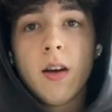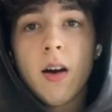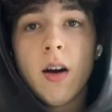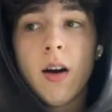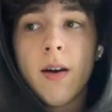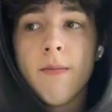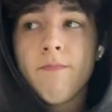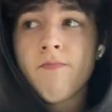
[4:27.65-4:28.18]

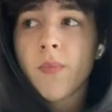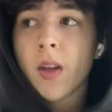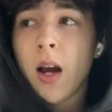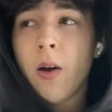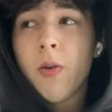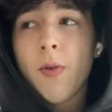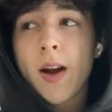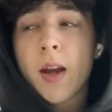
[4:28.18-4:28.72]
I
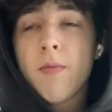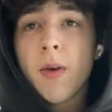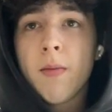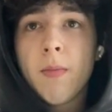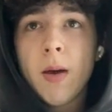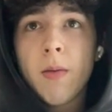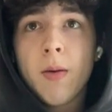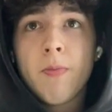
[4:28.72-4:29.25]
would recommend
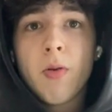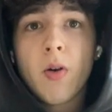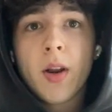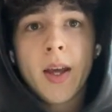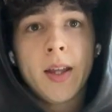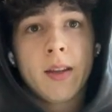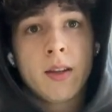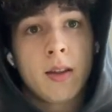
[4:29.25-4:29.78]
maybe
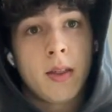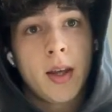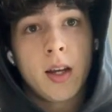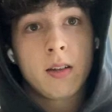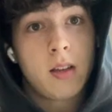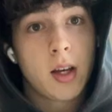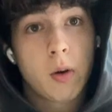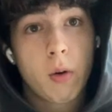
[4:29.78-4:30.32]
putting into
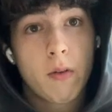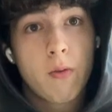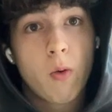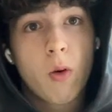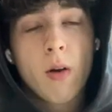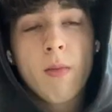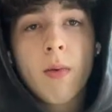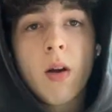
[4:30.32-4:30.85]
things liquid
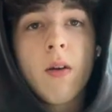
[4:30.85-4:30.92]
form.